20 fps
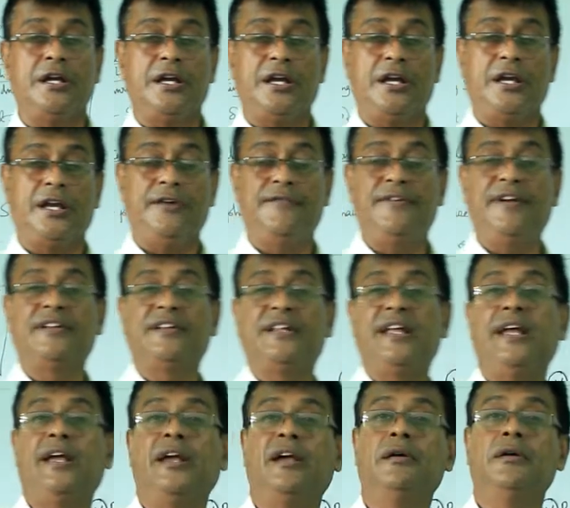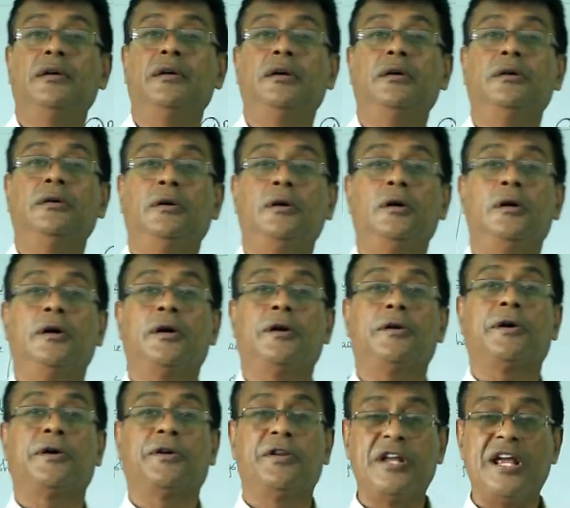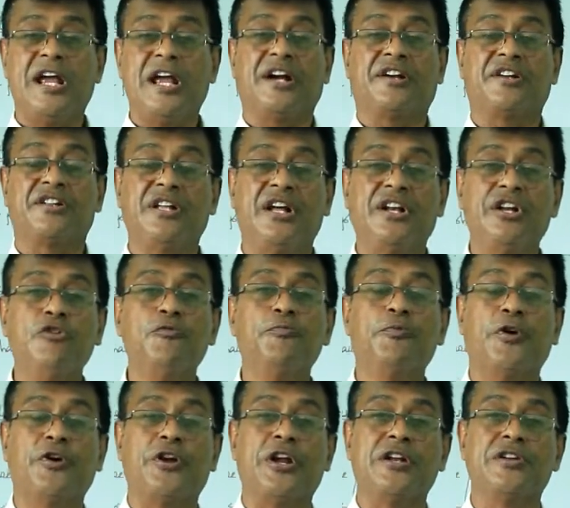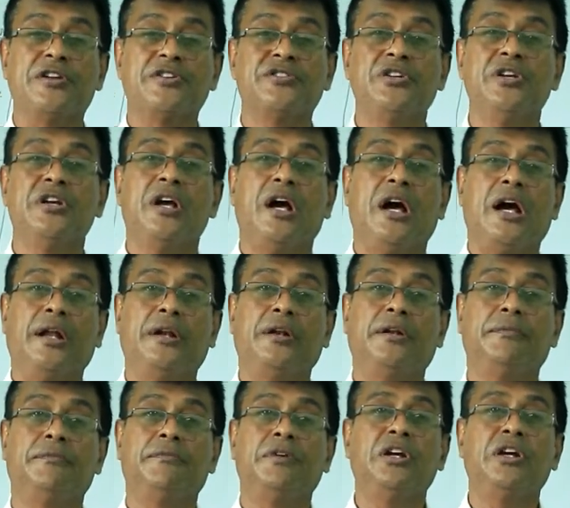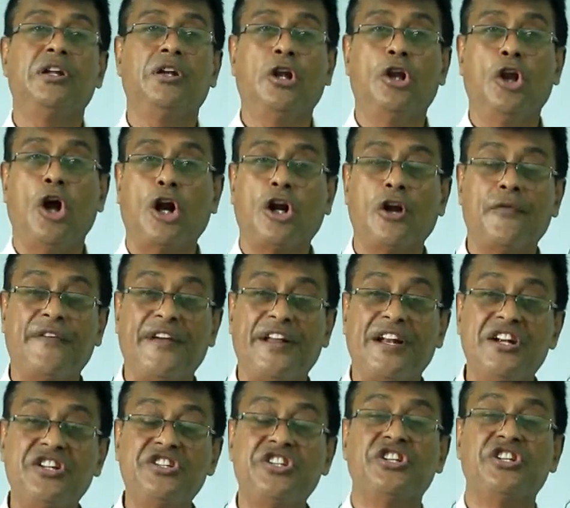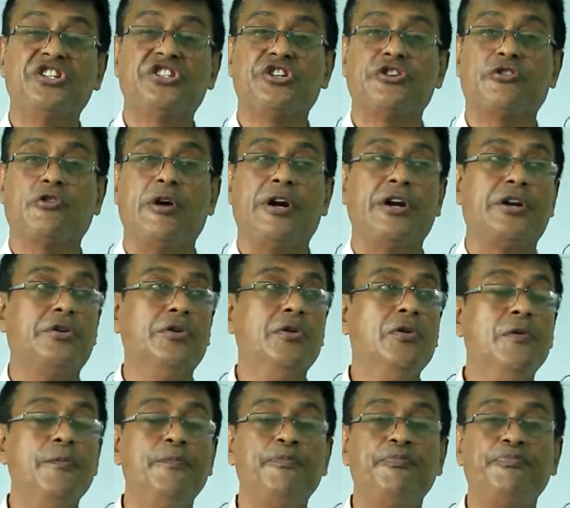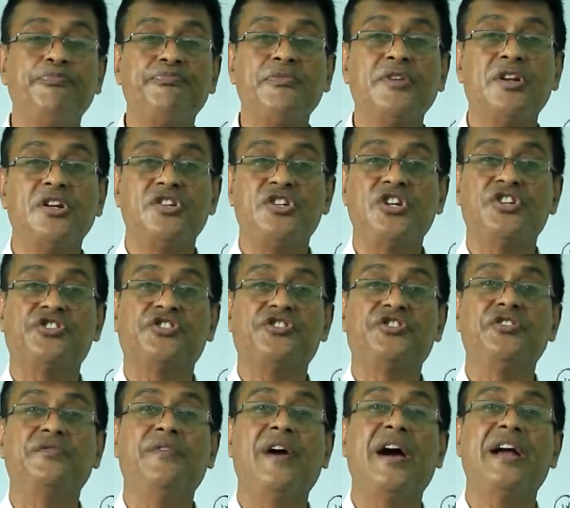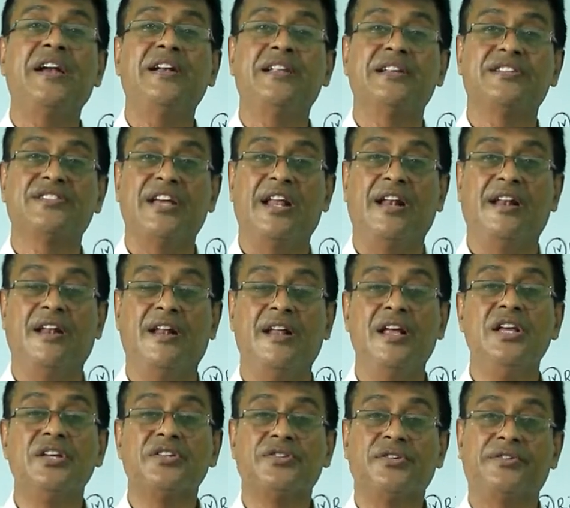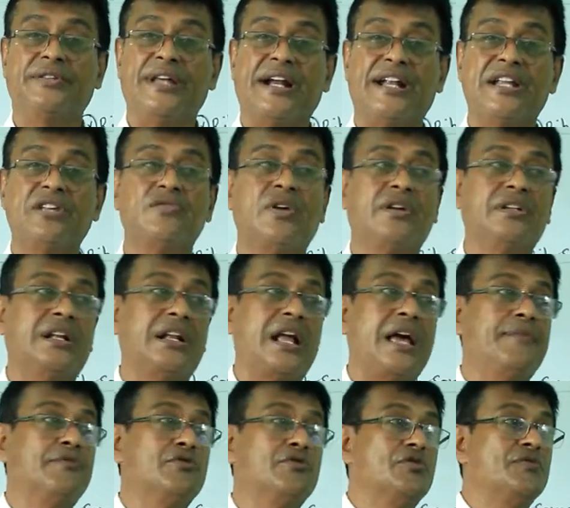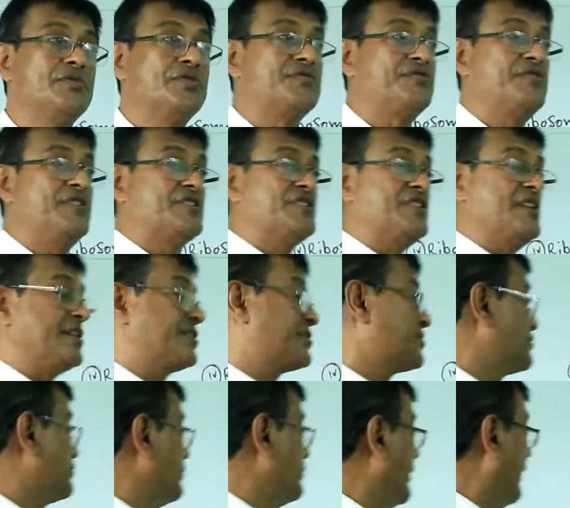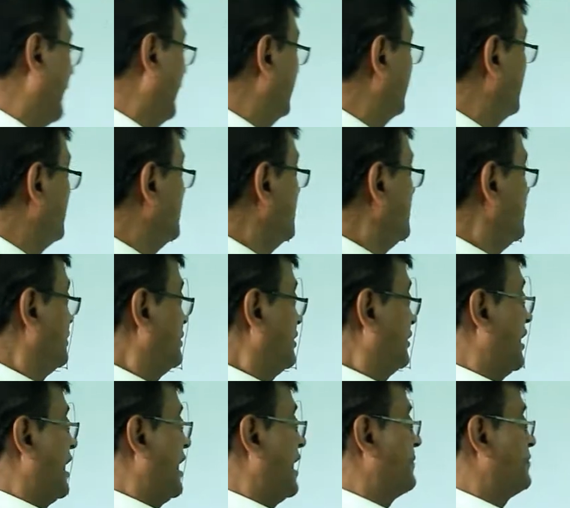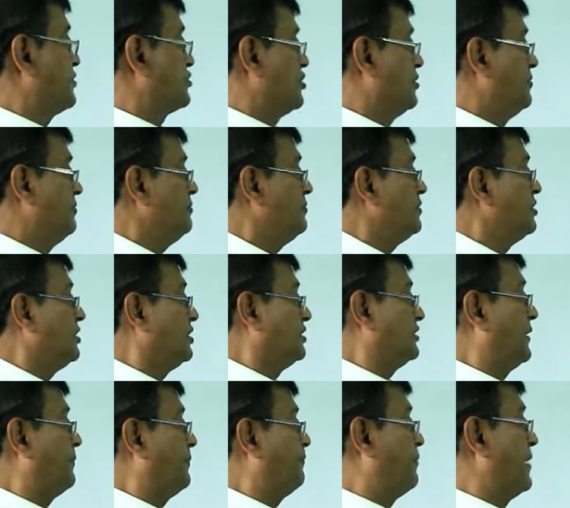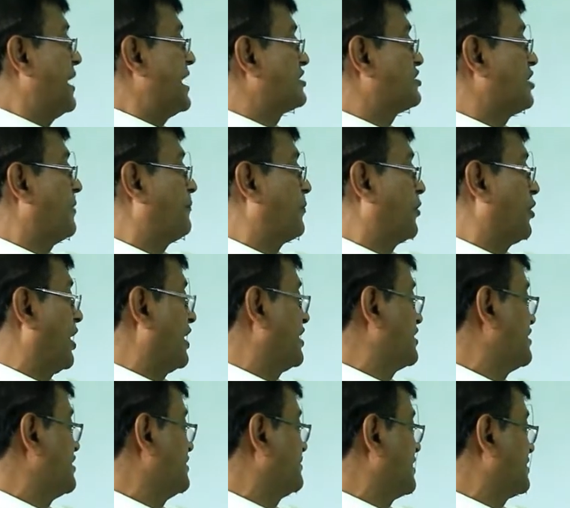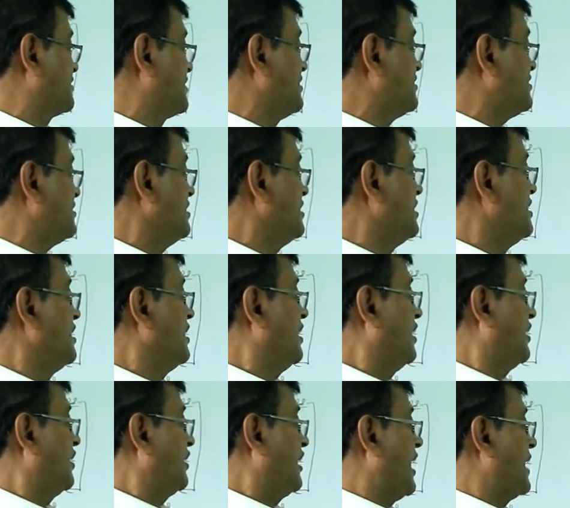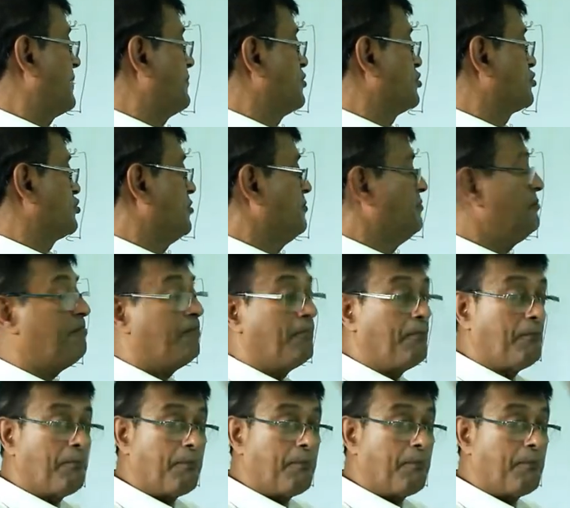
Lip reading: even they create the new proteins, and lot of energy is required to just divide the cell. So that is what the ribosome is firstly doing. The ribosome, the place of protein synthesis, ribosome